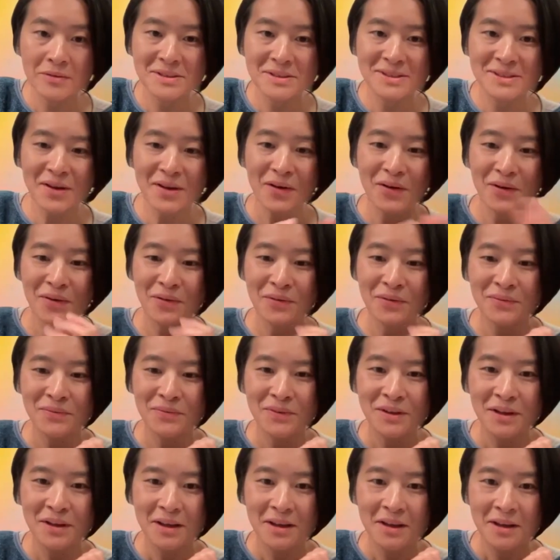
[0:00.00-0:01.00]
So
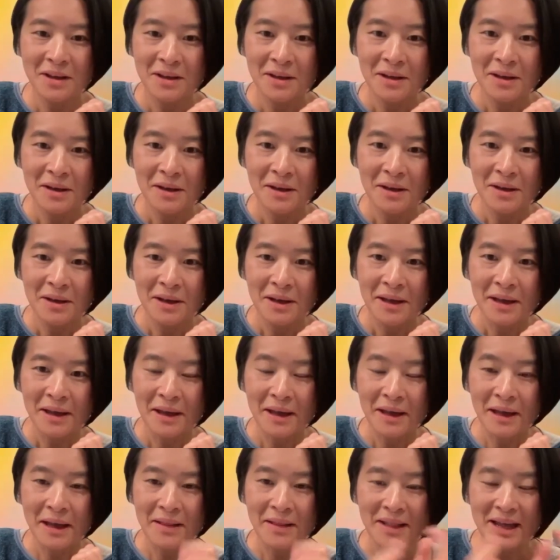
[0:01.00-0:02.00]

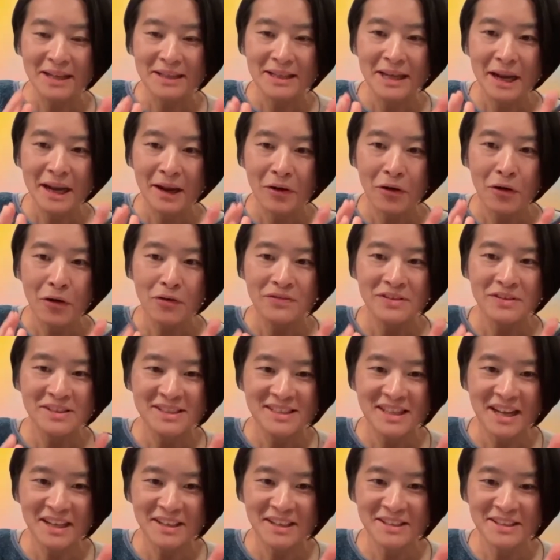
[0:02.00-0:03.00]
at that time, all of a
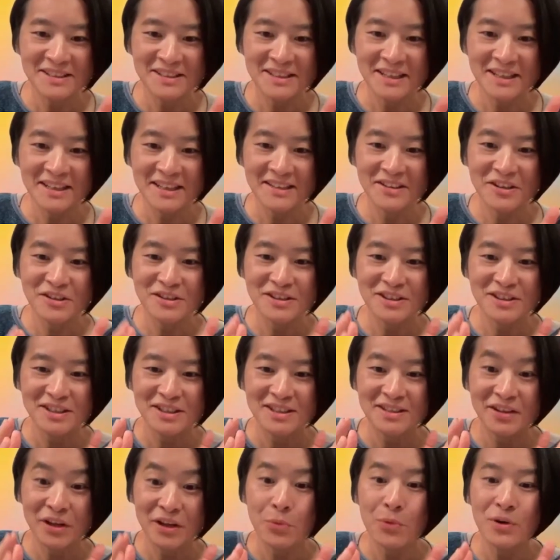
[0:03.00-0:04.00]
sudden,
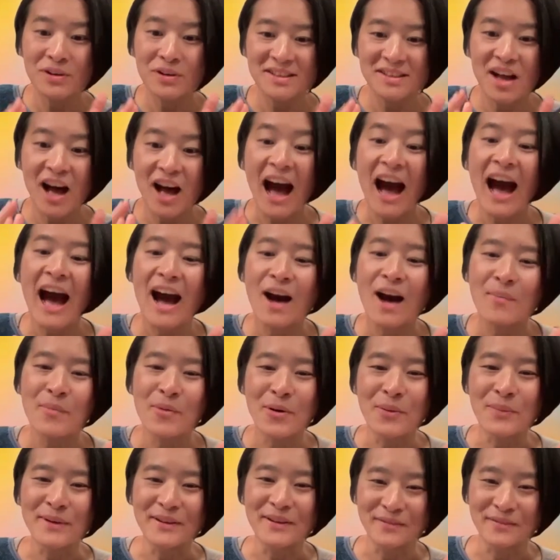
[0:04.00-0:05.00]
there was an aha
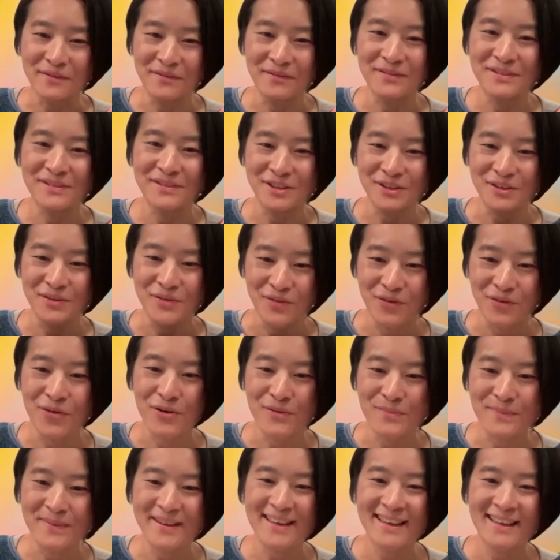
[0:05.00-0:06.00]
moment
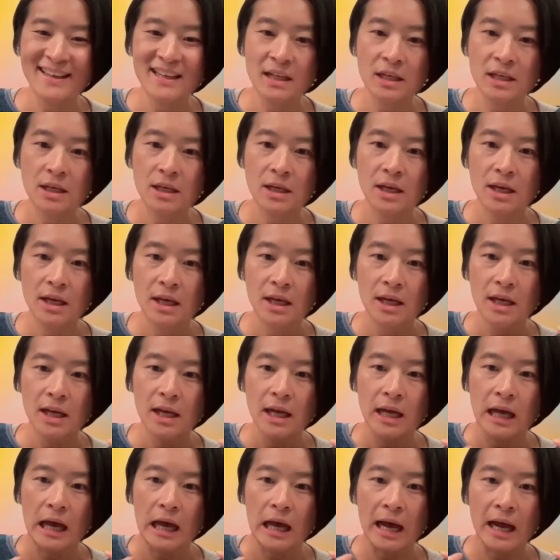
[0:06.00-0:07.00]
for me.
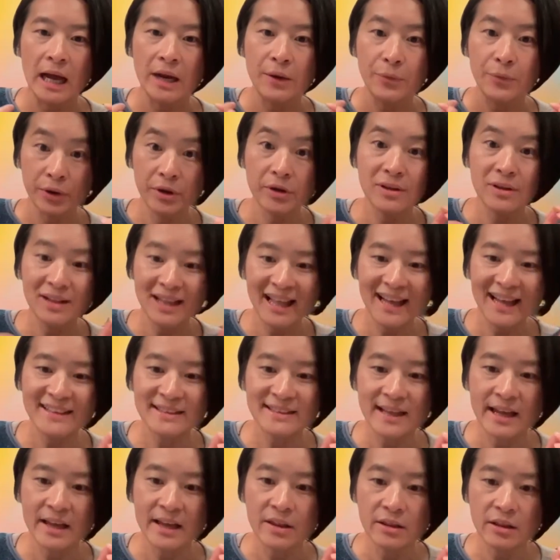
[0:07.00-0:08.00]
I
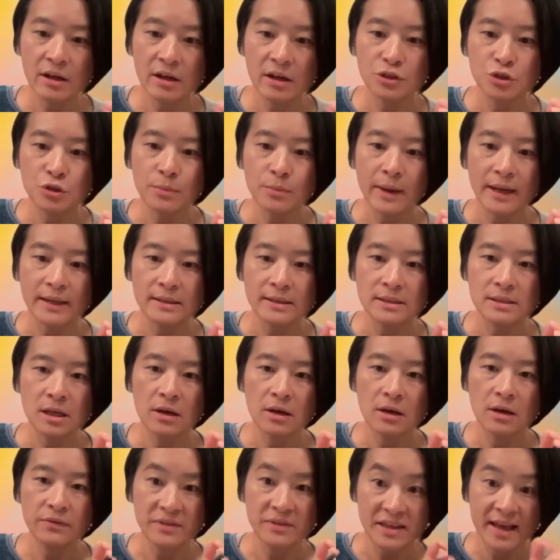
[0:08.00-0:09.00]
realized and thought to
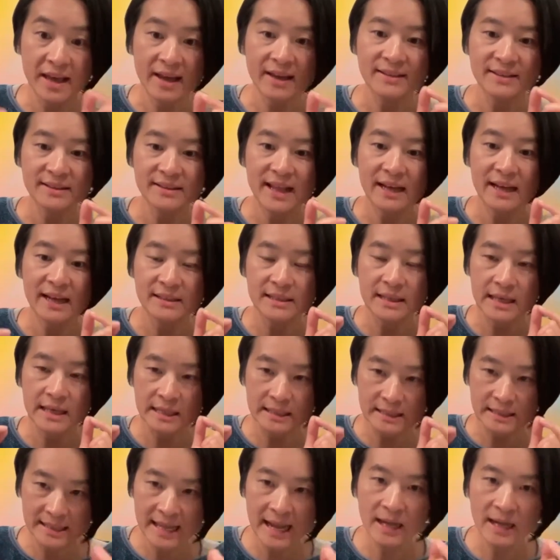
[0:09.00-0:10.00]
myself, yes, that's
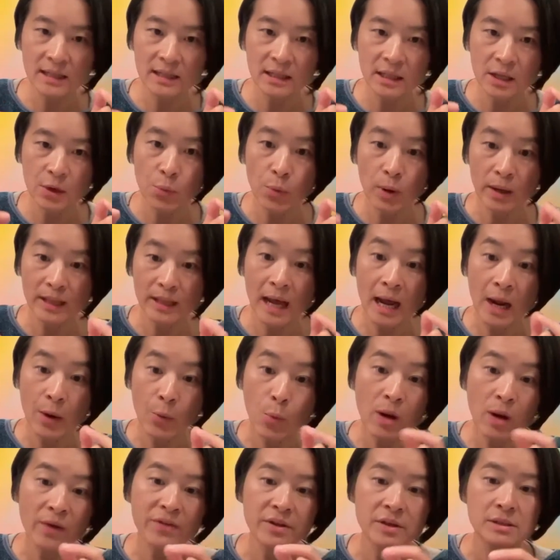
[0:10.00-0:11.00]
exactly what I
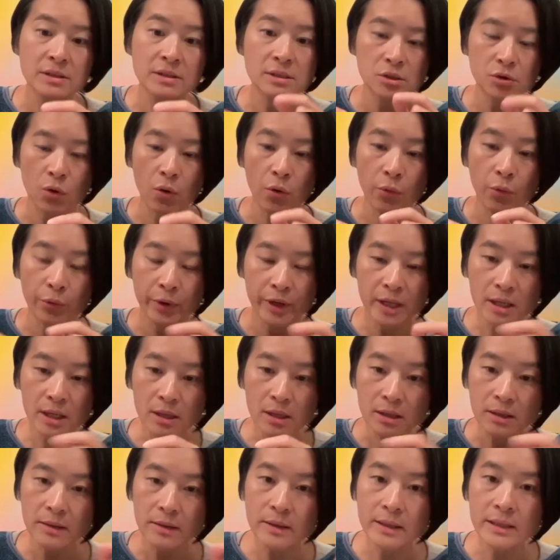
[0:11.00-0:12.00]
want this
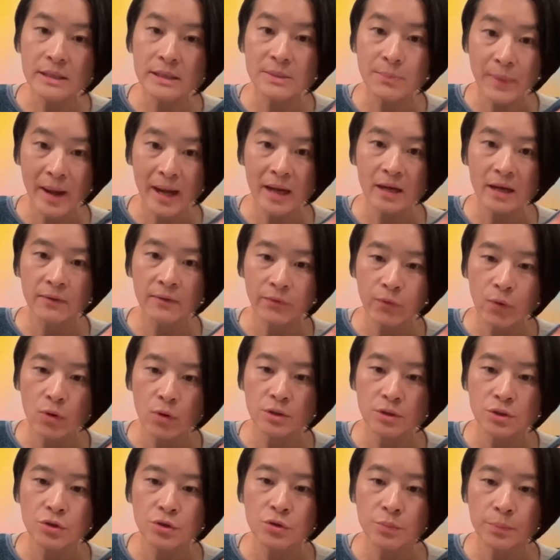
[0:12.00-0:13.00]
story, this
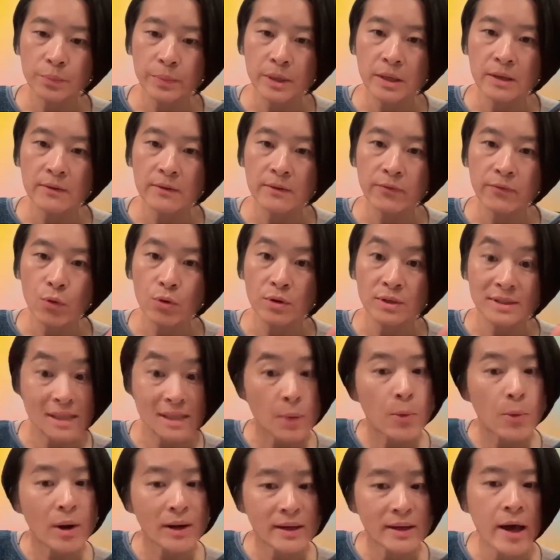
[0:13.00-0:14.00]
metaphor to be for
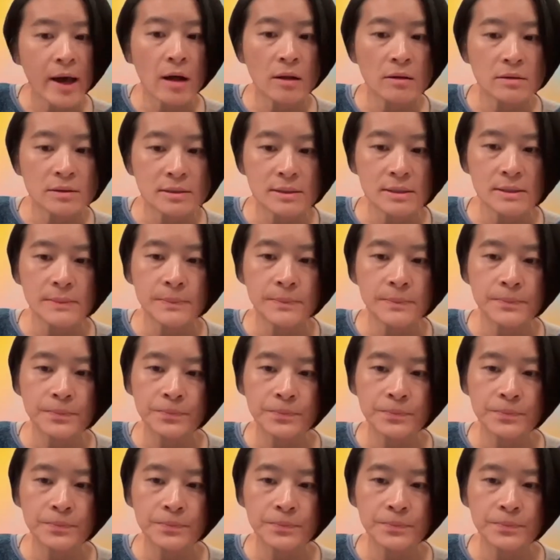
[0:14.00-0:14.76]
someone else,